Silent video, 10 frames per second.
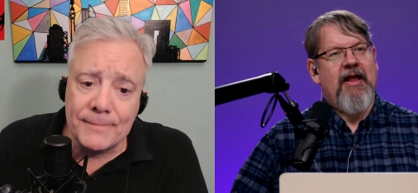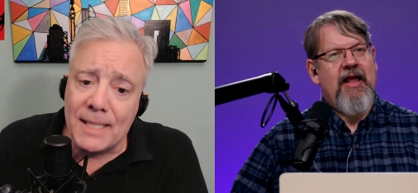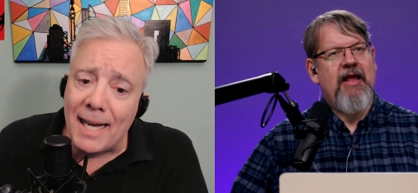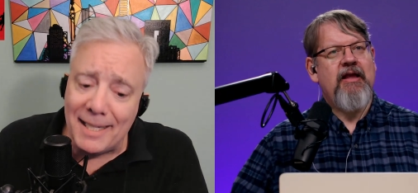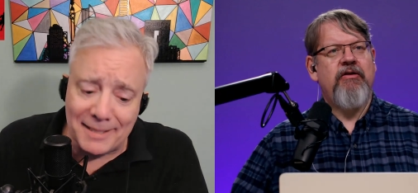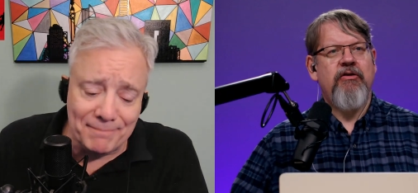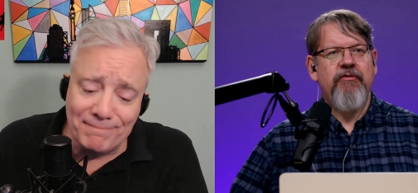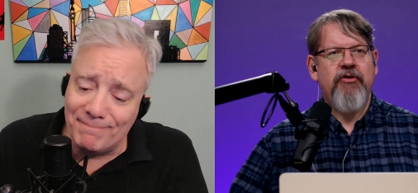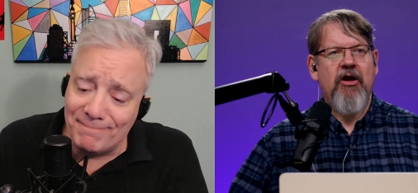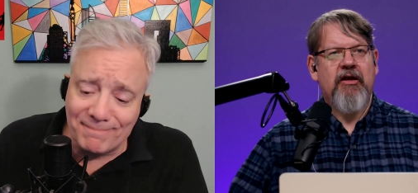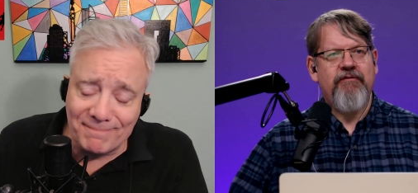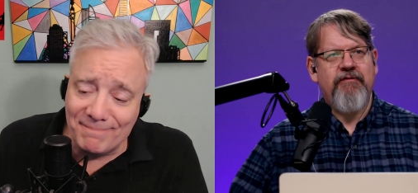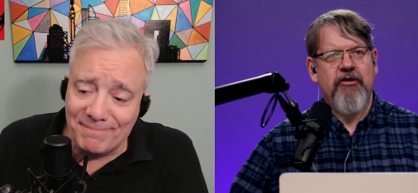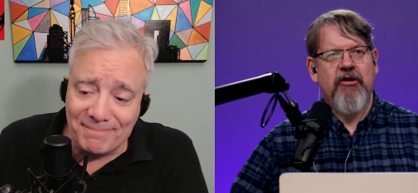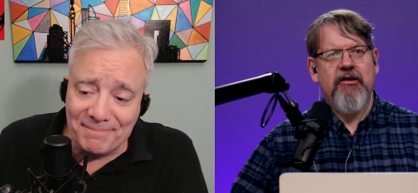Speaker 1: hey, right. you've not
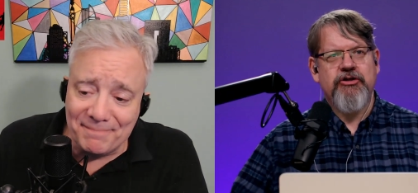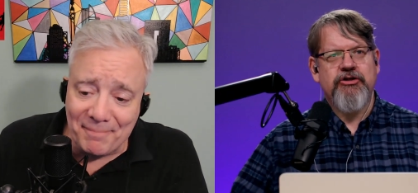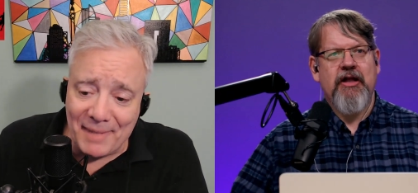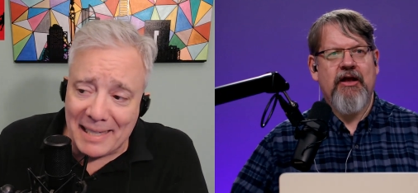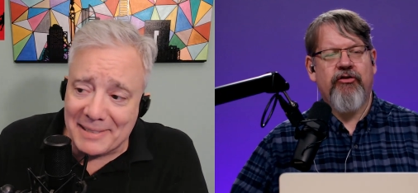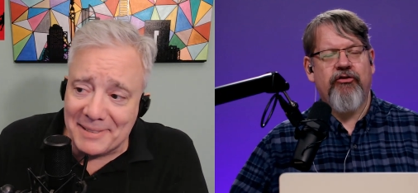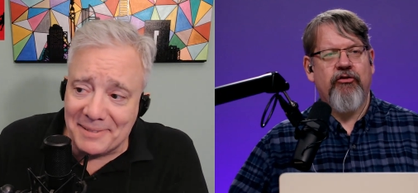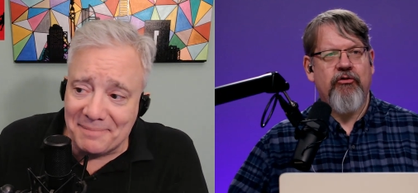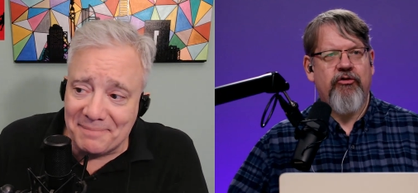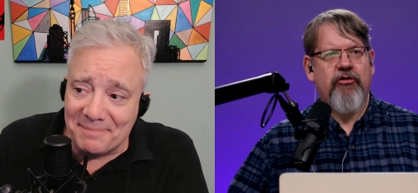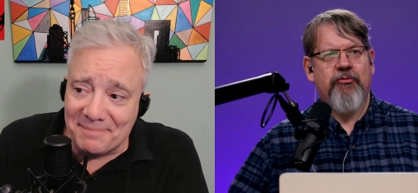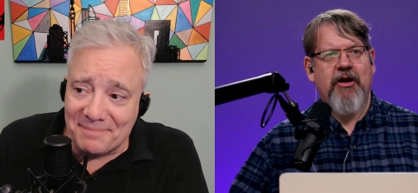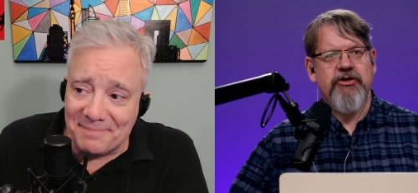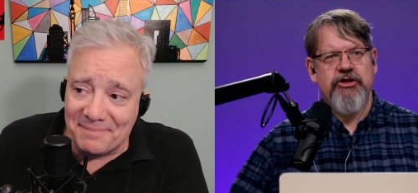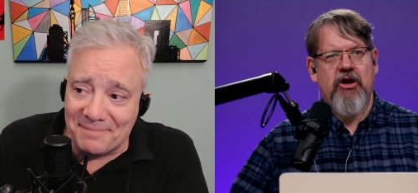configured conditional access to restrict by
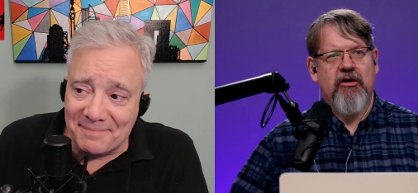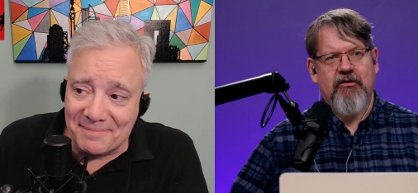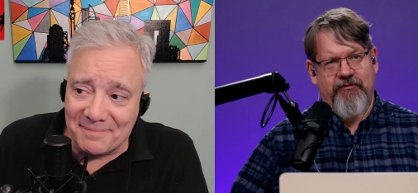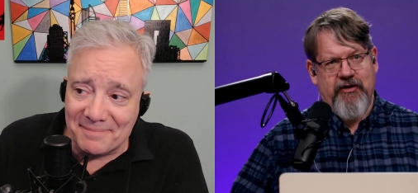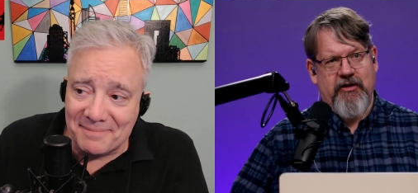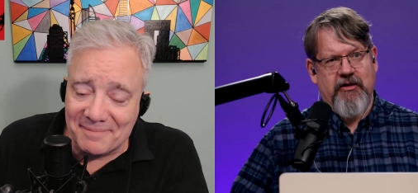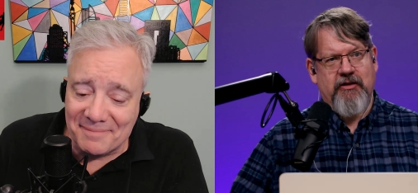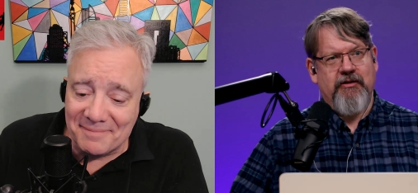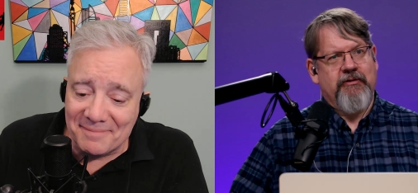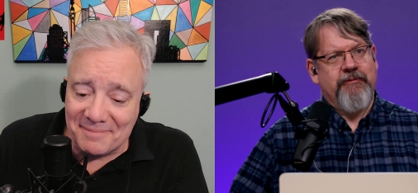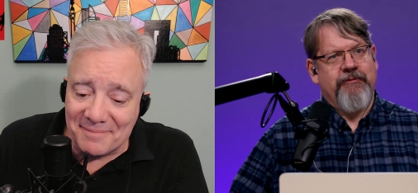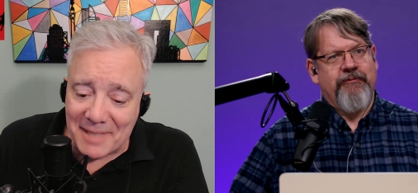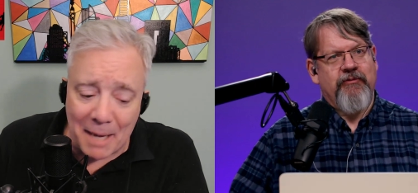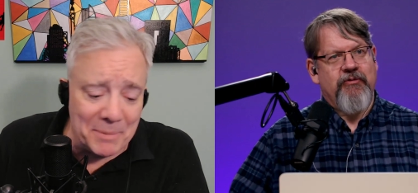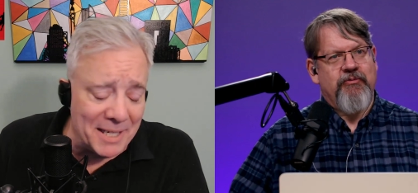geography.
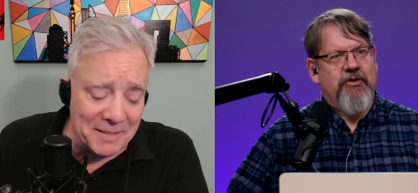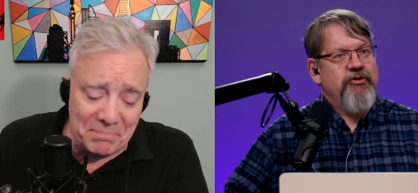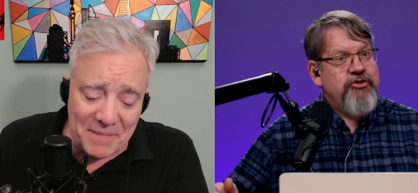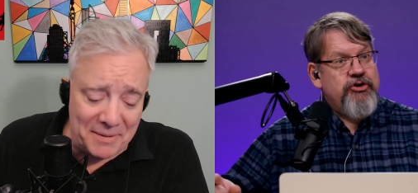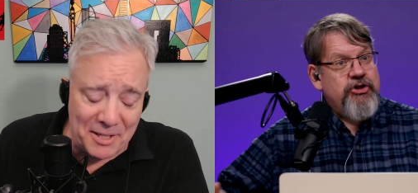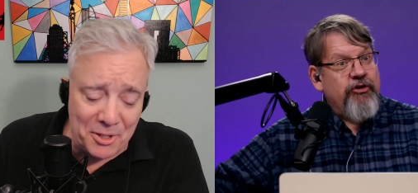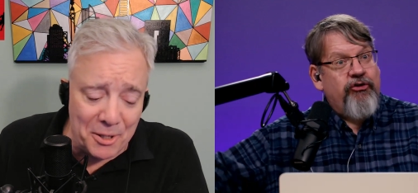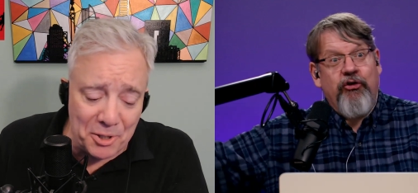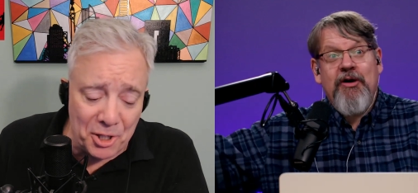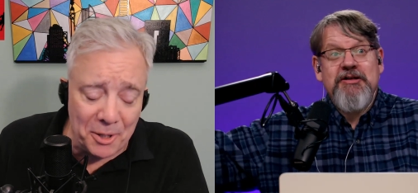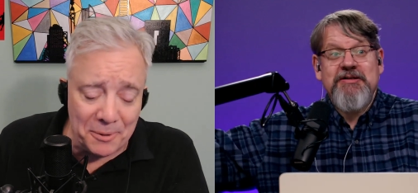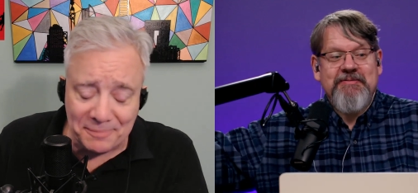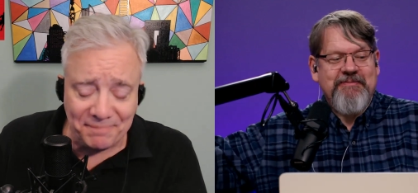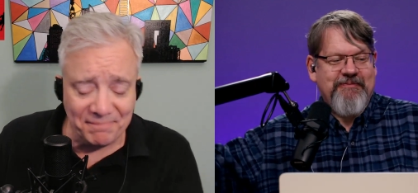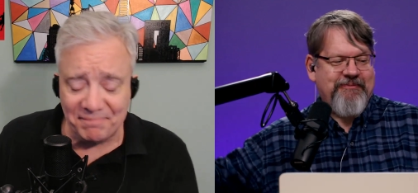I'm going to, just whole show,
Speaker 2: it?
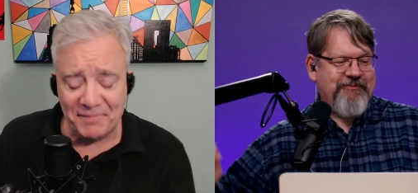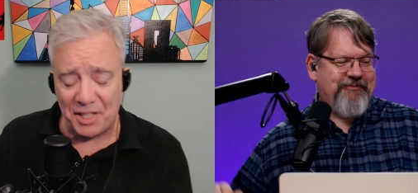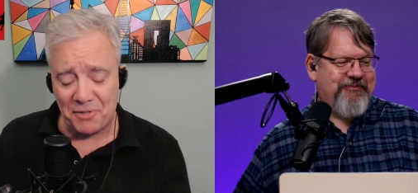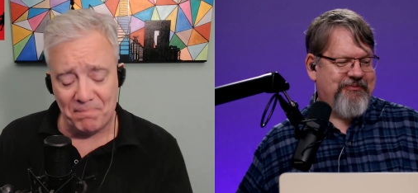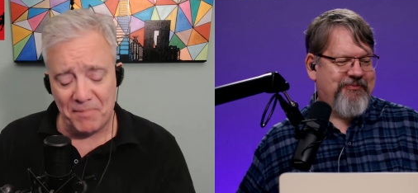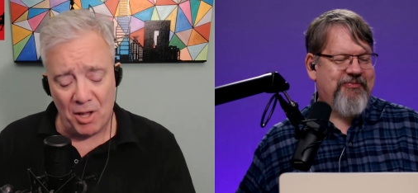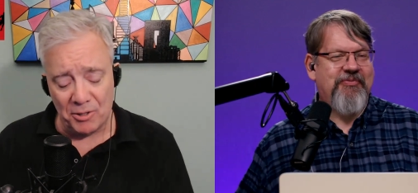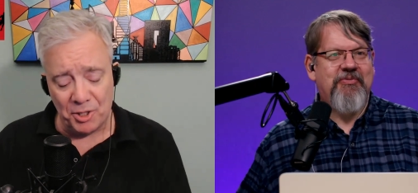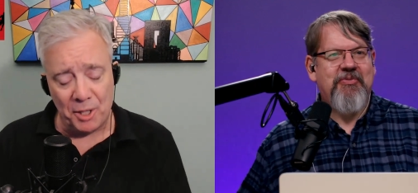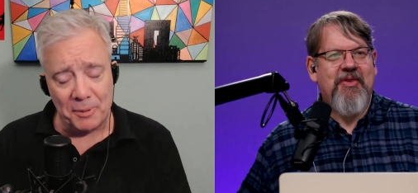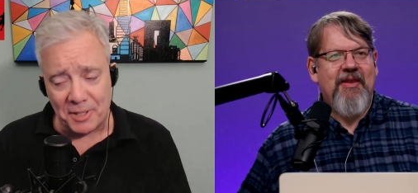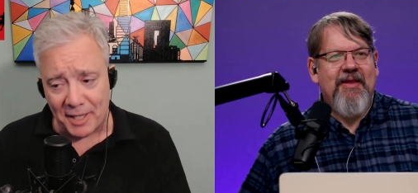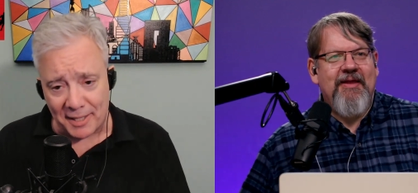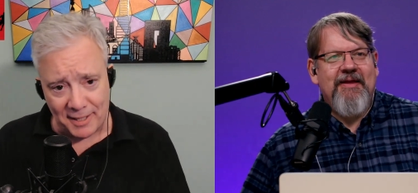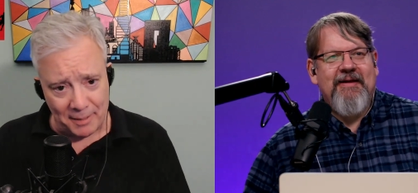this whole show is going
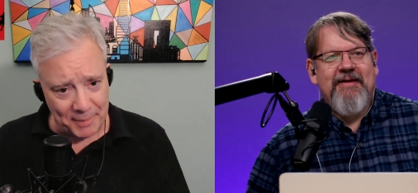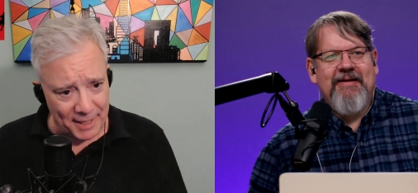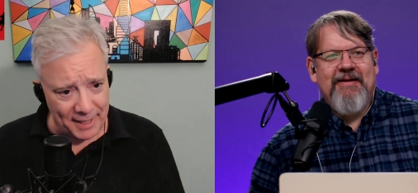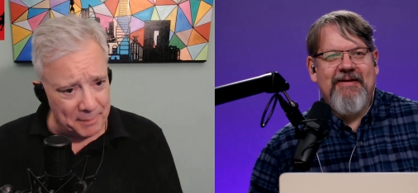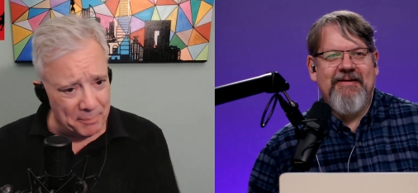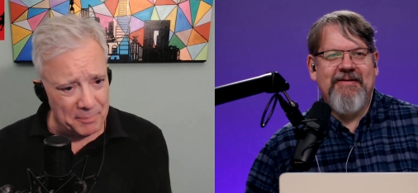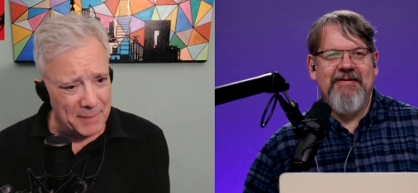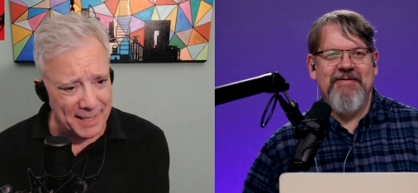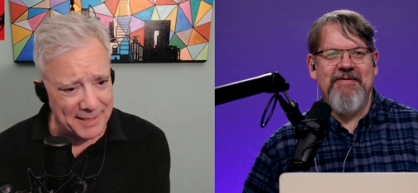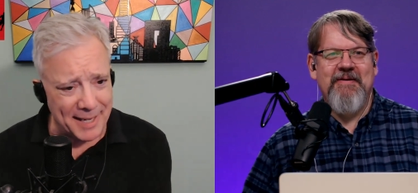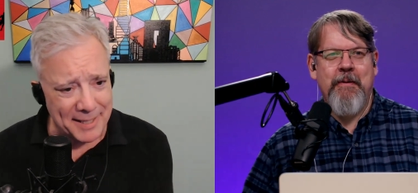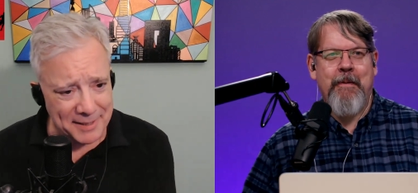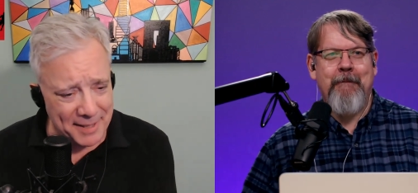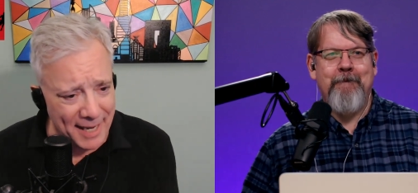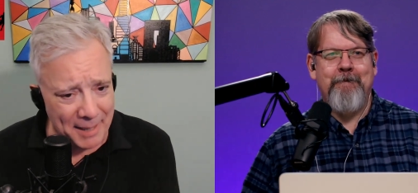to culminate in my
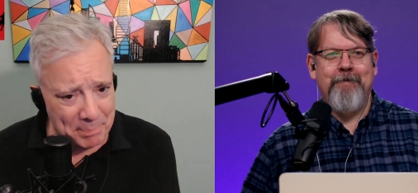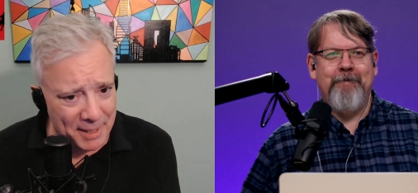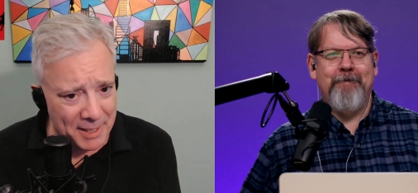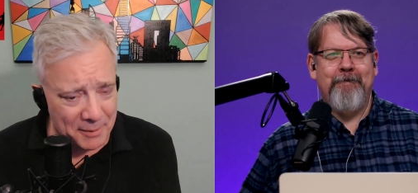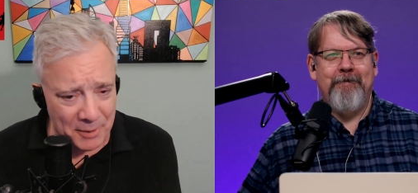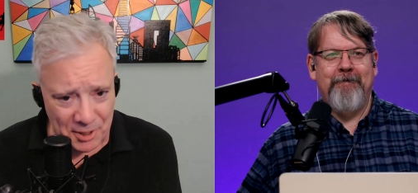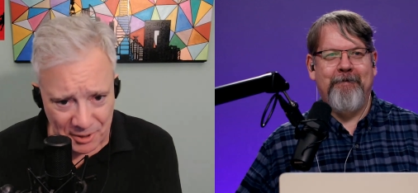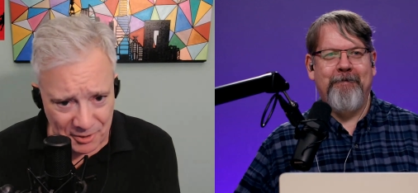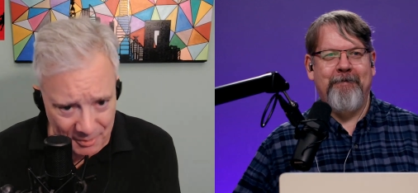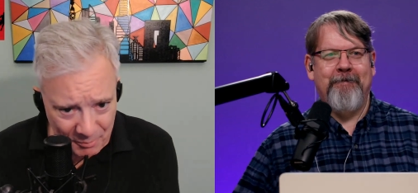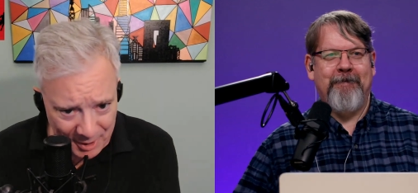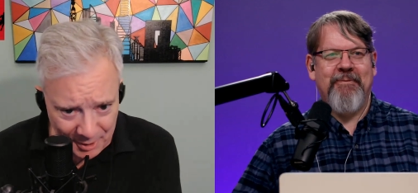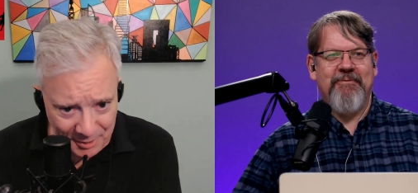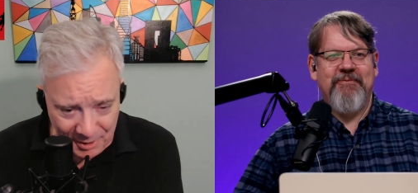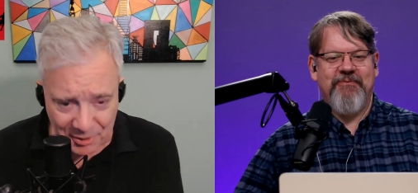second app pick, which is what you
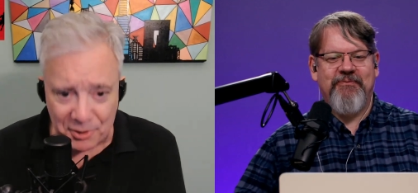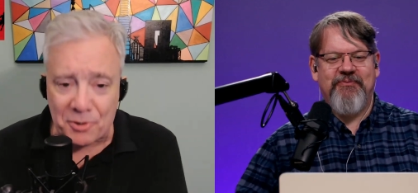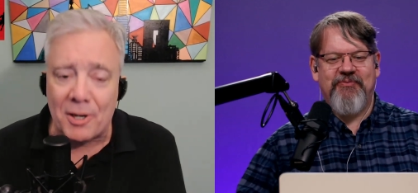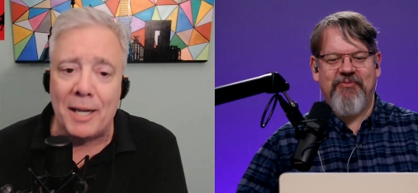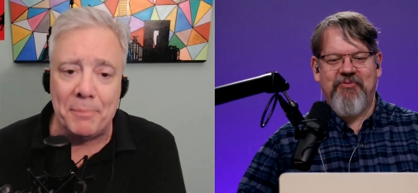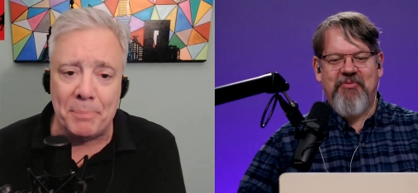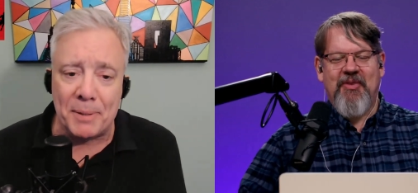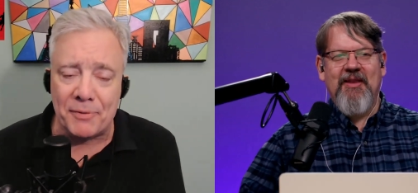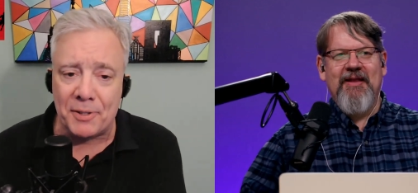just described, but for